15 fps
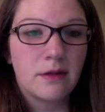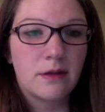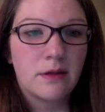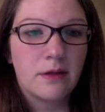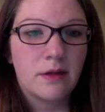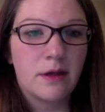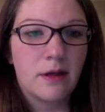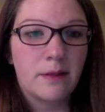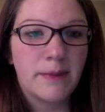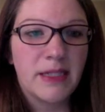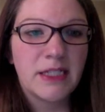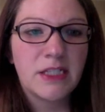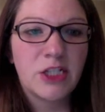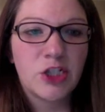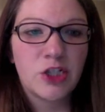In
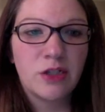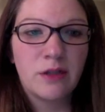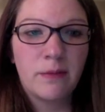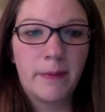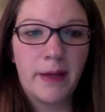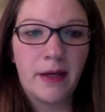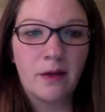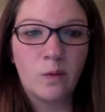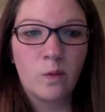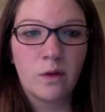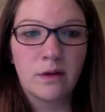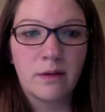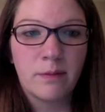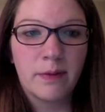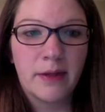addition, the pain will
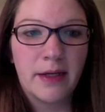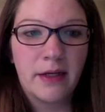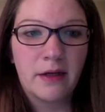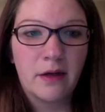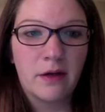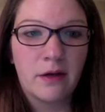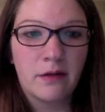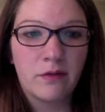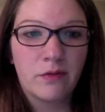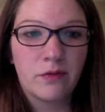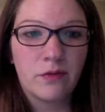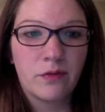complain of